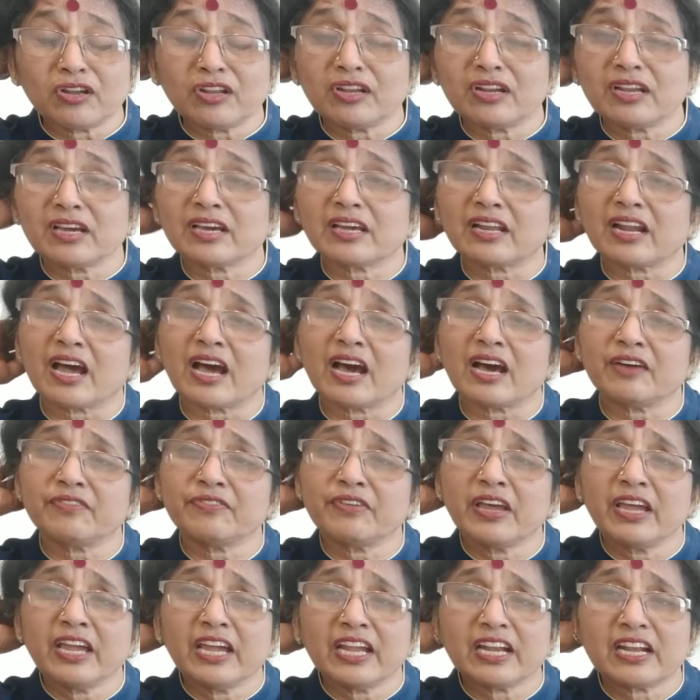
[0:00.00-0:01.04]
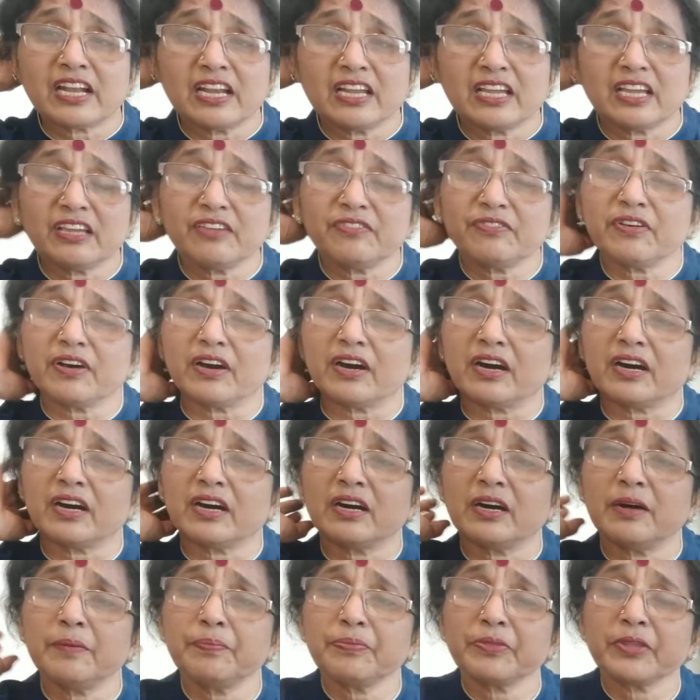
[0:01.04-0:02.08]
on a graph, it will give
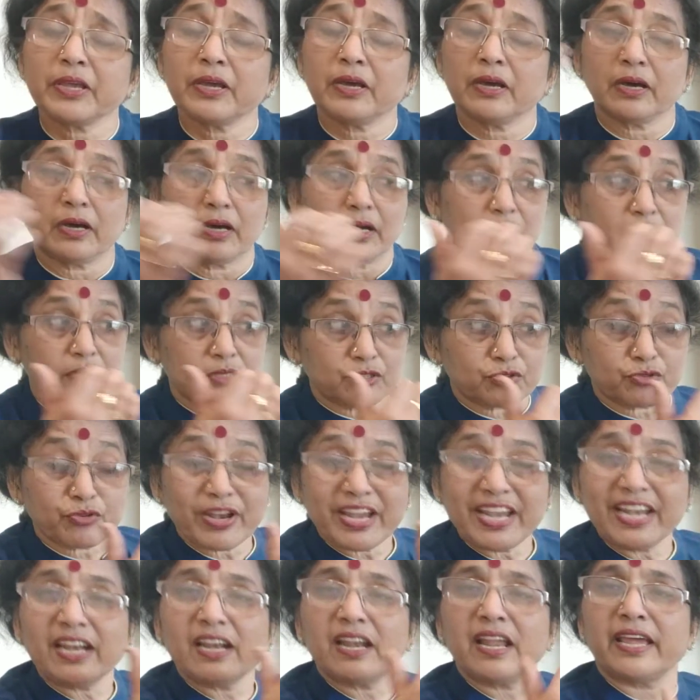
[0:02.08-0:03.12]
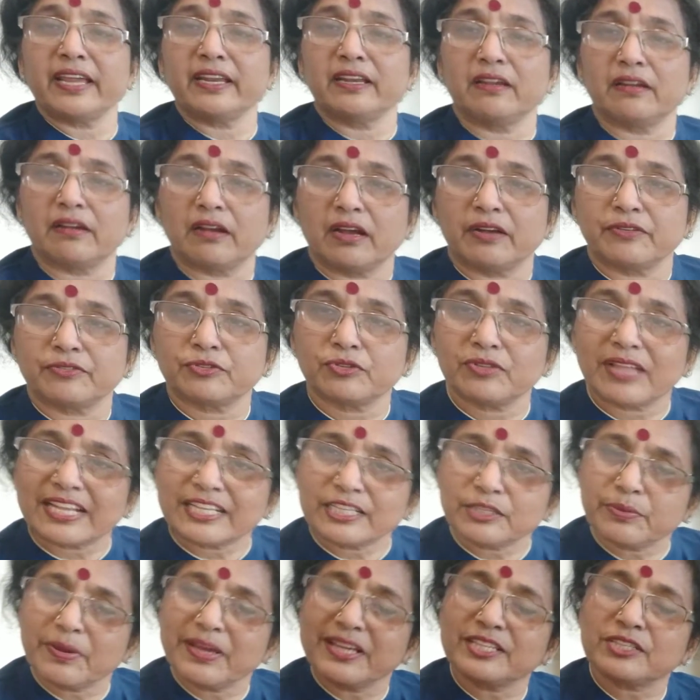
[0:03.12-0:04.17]
a straight line graph. So
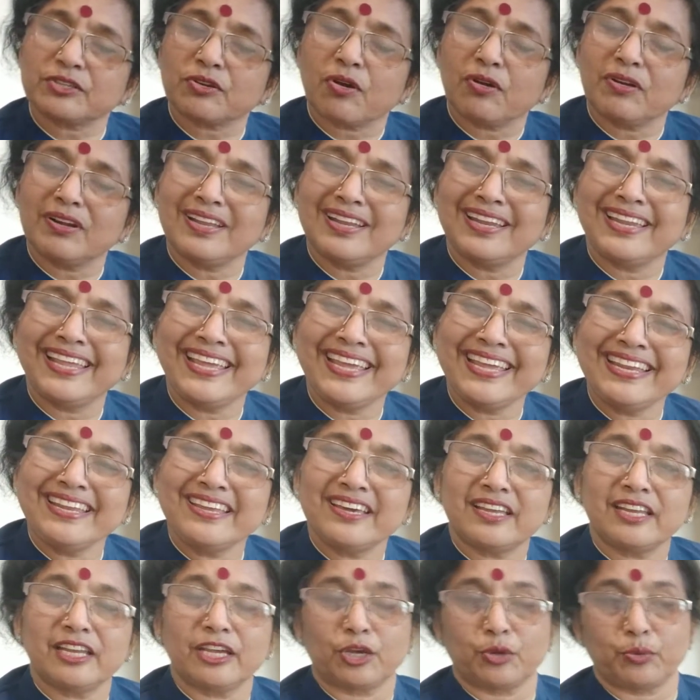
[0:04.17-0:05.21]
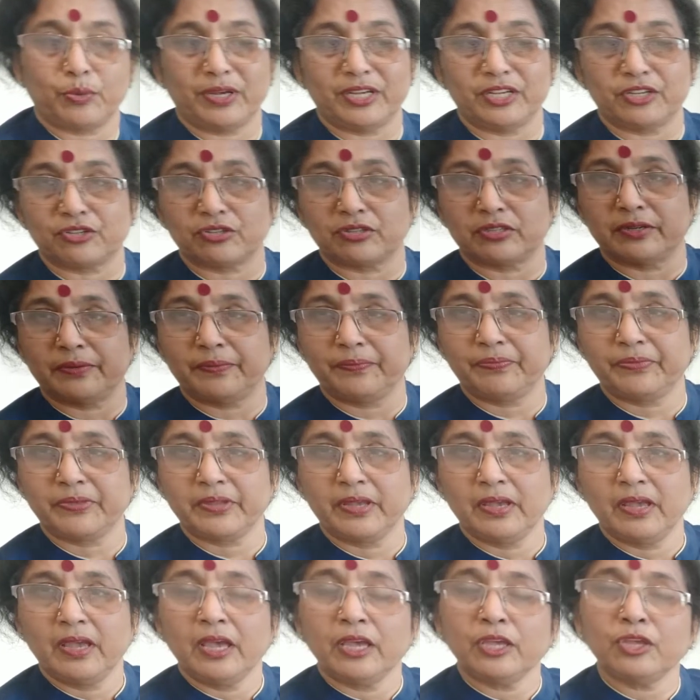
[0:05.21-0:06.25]
that's why it's called a linear equation.
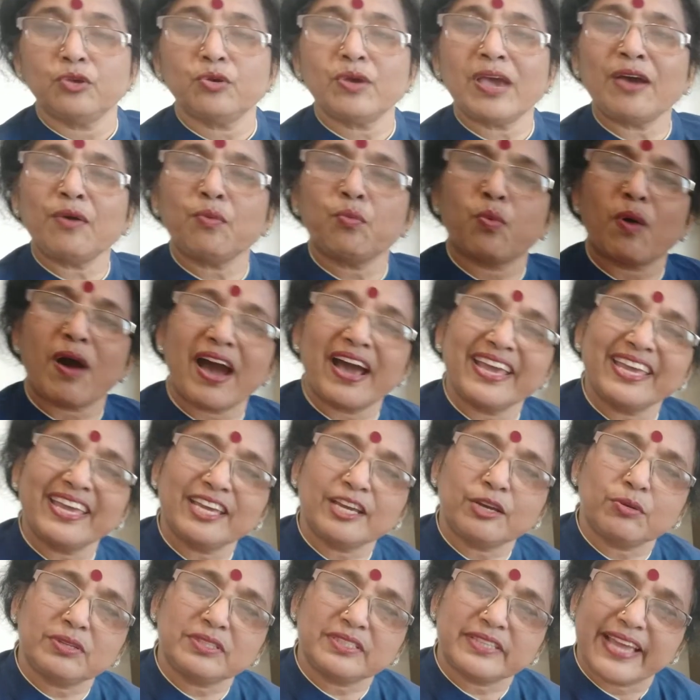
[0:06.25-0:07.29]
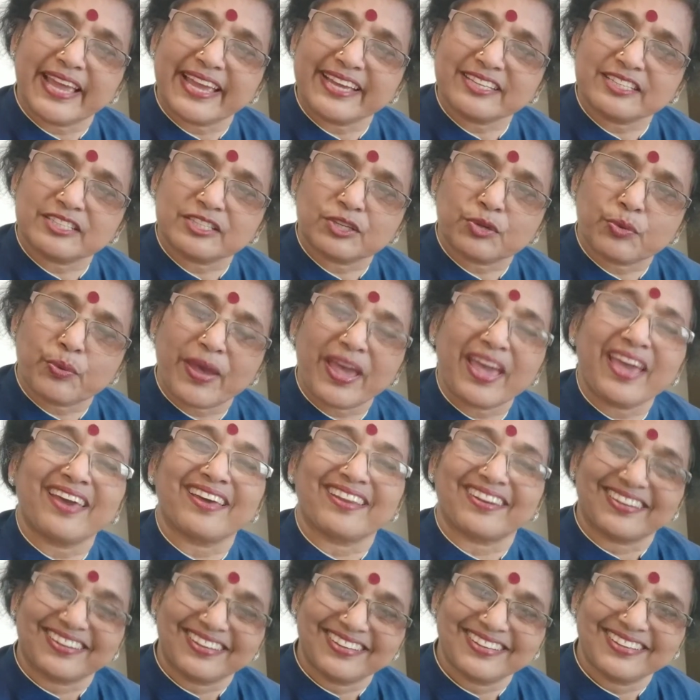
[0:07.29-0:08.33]
You have y equals x
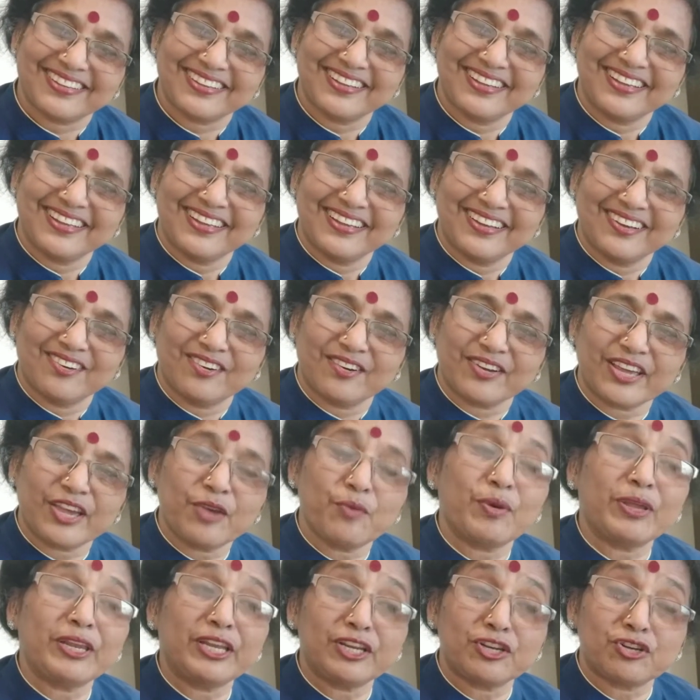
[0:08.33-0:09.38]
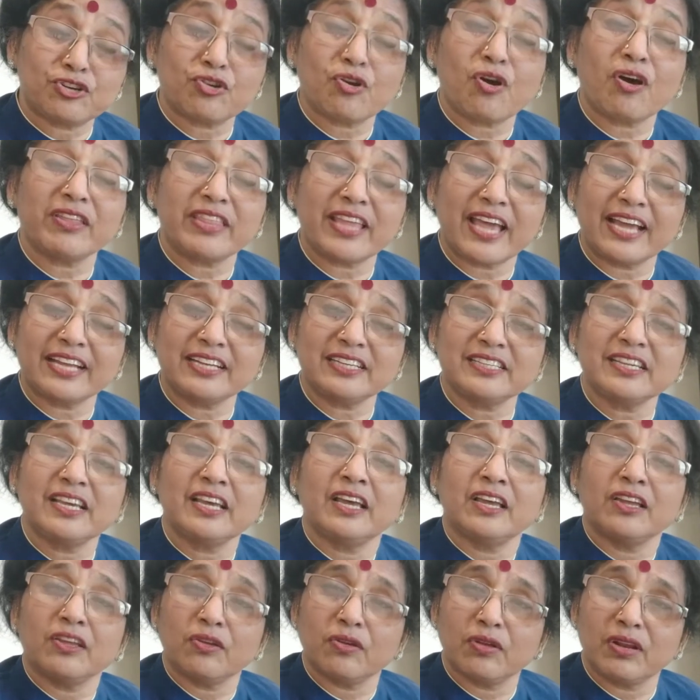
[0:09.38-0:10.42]
square. Okay, when you draw that,
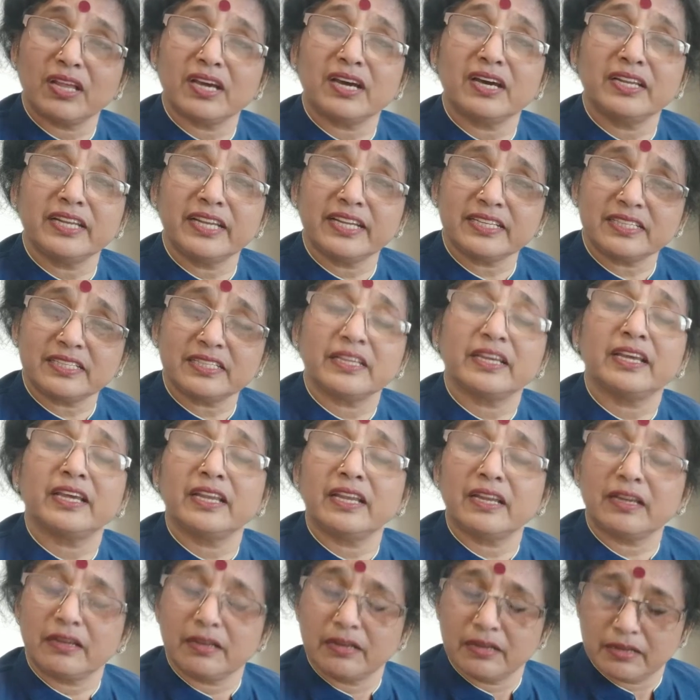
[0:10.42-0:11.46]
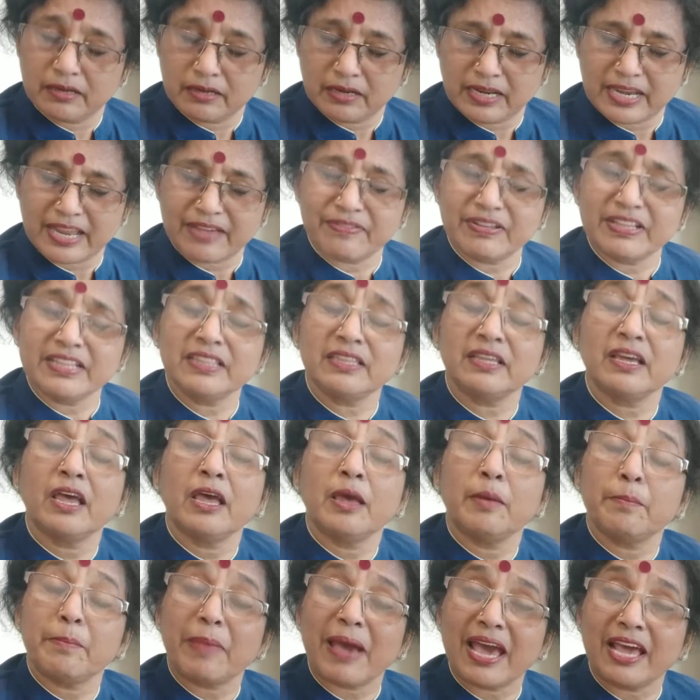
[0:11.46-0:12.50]
you learn it in 11th,
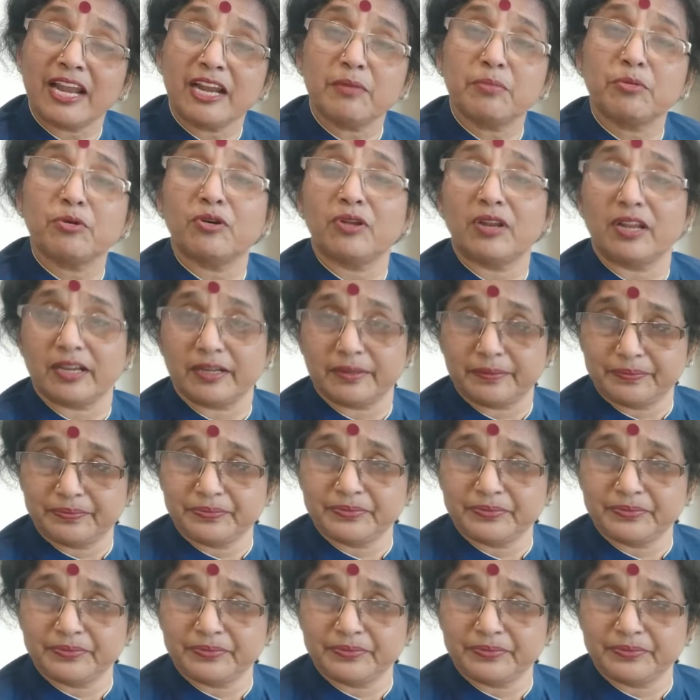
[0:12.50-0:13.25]
parabola.